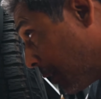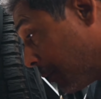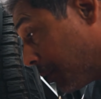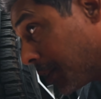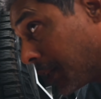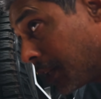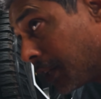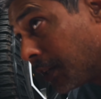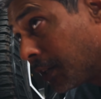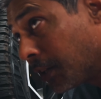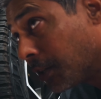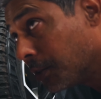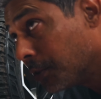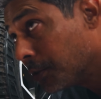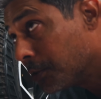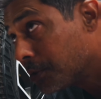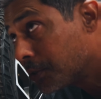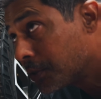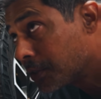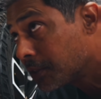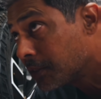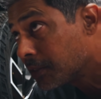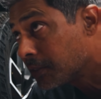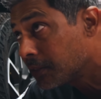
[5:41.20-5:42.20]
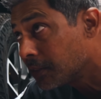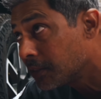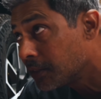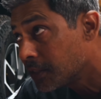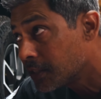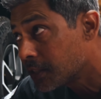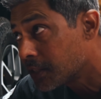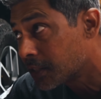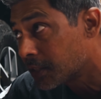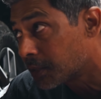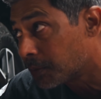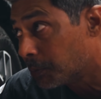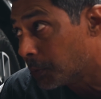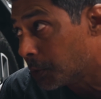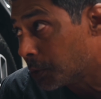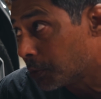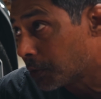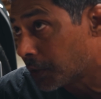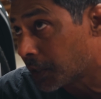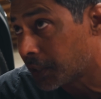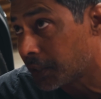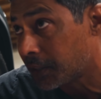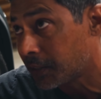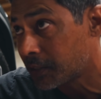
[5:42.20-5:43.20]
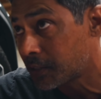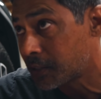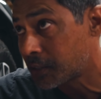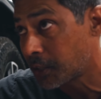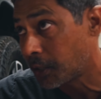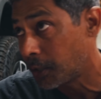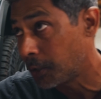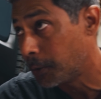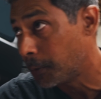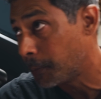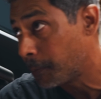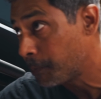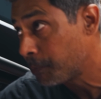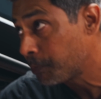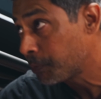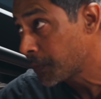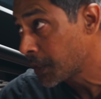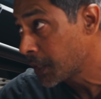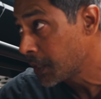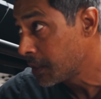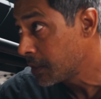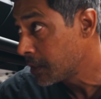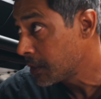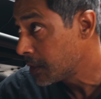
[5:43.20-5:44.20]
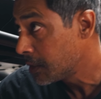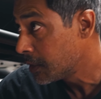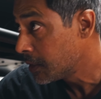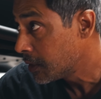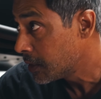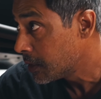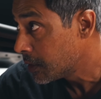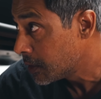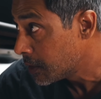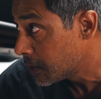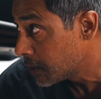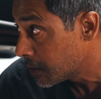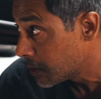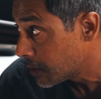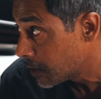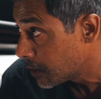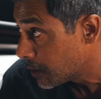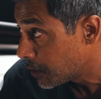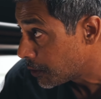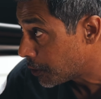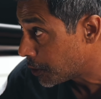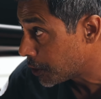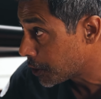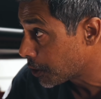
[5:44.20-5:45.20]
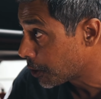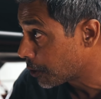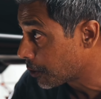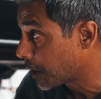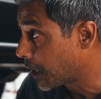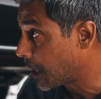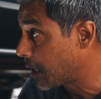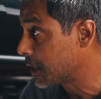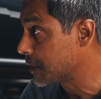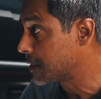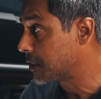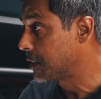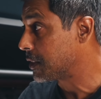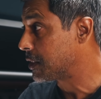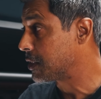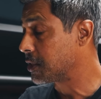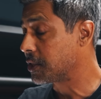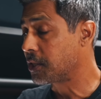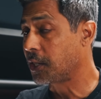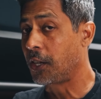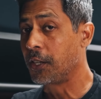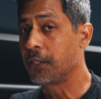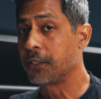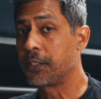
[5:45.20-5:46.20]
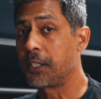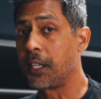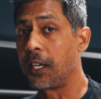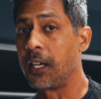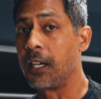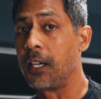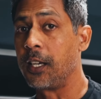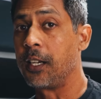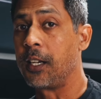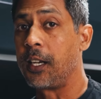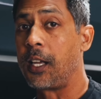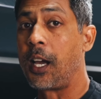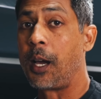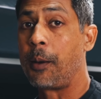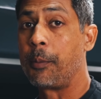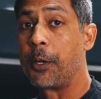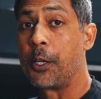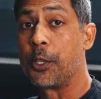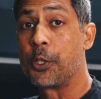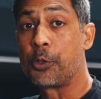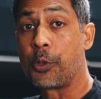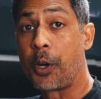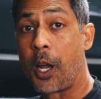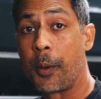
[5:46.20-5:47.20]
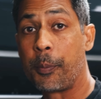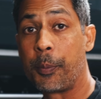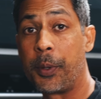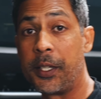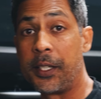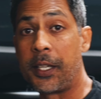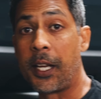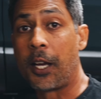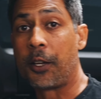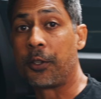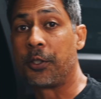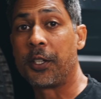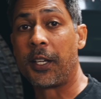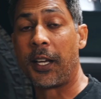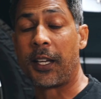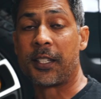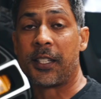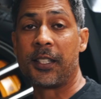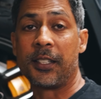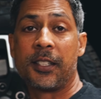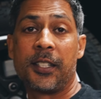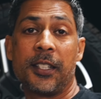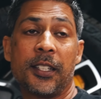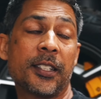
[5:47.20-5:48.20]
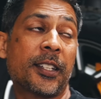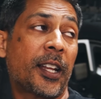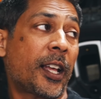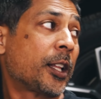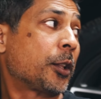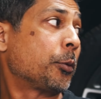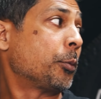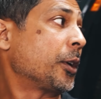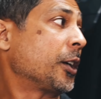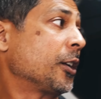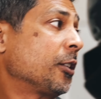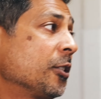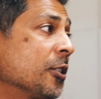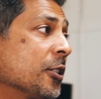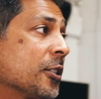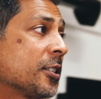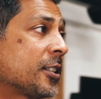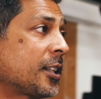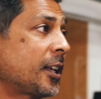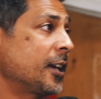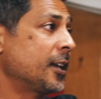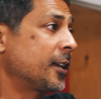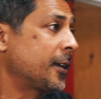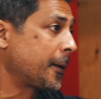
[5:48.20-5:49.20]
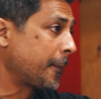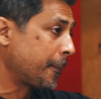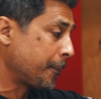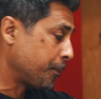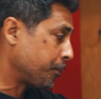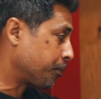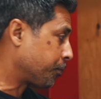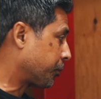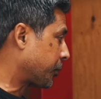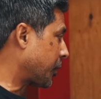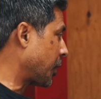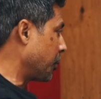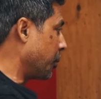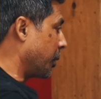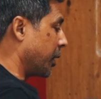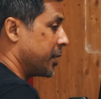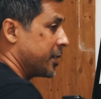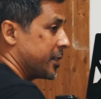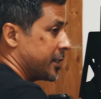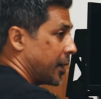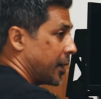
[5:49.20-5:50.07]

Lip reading: everything goes smoothly. So there you go, guys. This is all done. I'm going to drop it down so you guys can see exactly what it looks like when it's